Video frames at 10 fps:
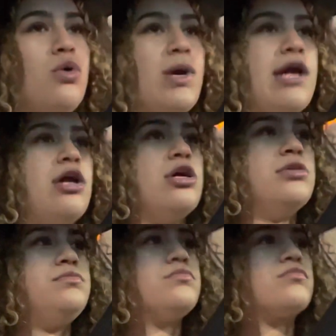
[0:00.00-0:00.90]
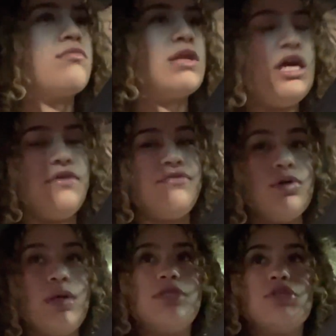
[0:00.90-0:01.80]
where
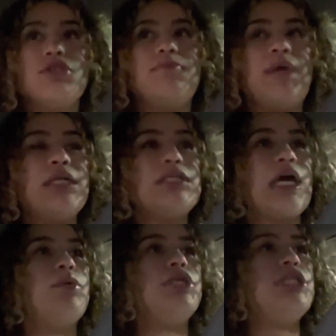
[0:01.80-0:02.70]
influencers picked like what